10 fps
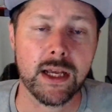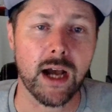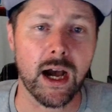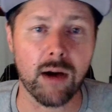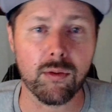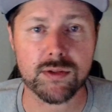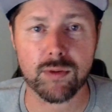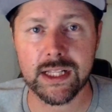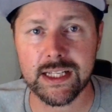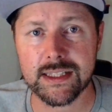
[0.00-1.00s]
Was
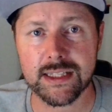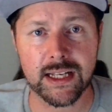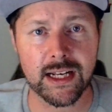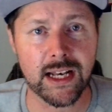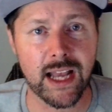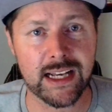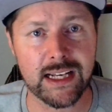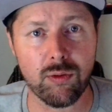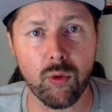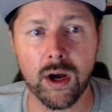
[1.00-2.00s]
released in
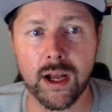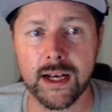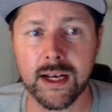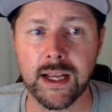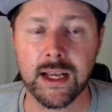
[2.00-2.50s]
'91.